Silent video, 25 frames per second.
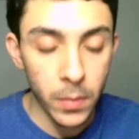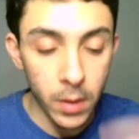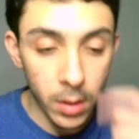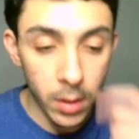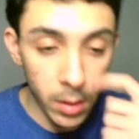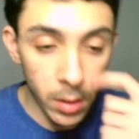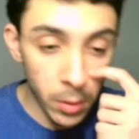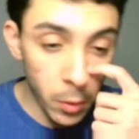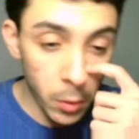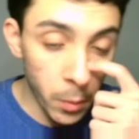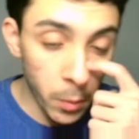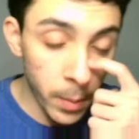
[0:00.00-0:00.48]

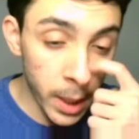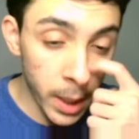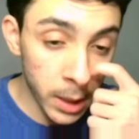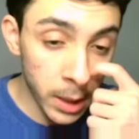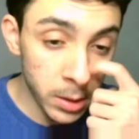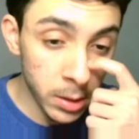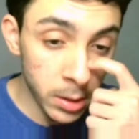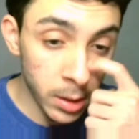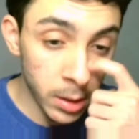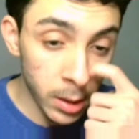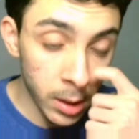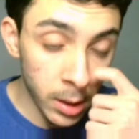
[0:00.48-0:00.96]
go back
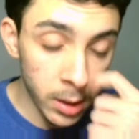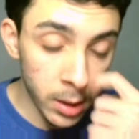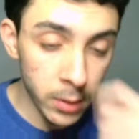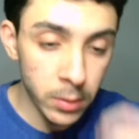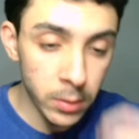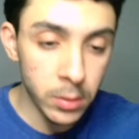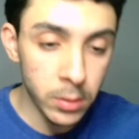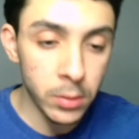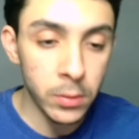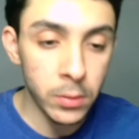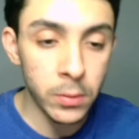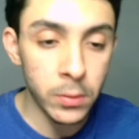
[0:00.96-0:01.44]
to line
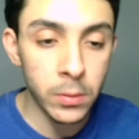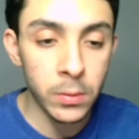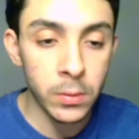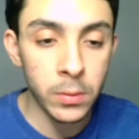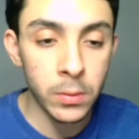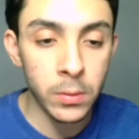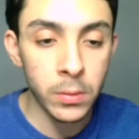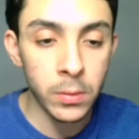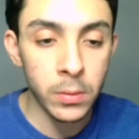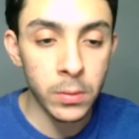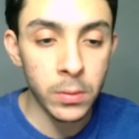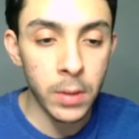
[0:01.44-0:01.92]

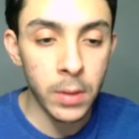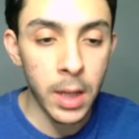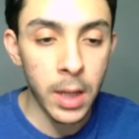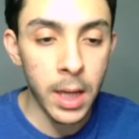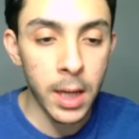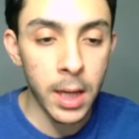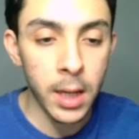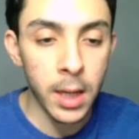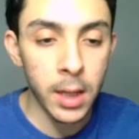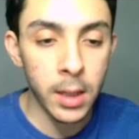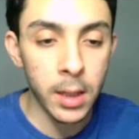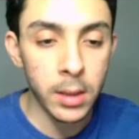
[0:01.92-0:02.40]
to
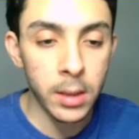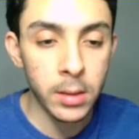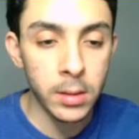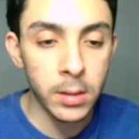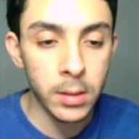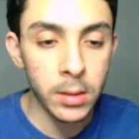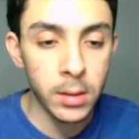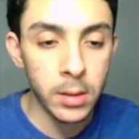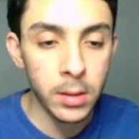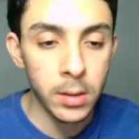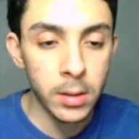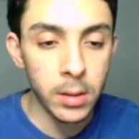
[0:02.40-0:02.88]
add
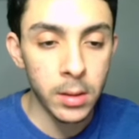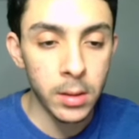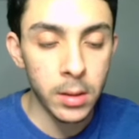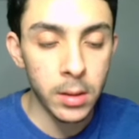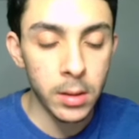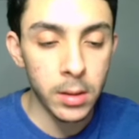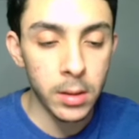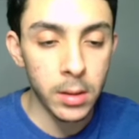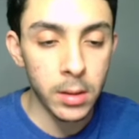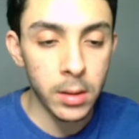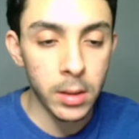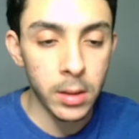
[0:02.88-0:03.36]

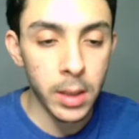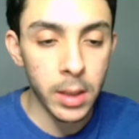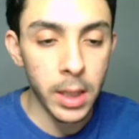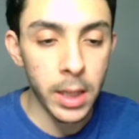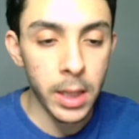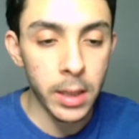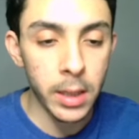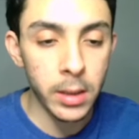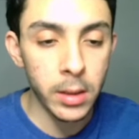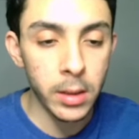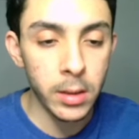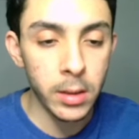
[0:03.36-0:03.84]

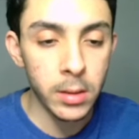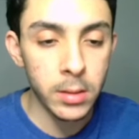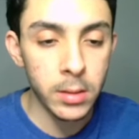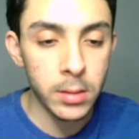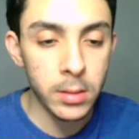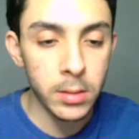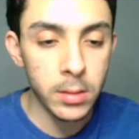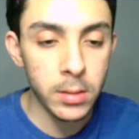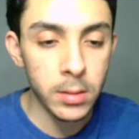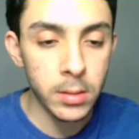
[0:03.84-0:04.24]
headings,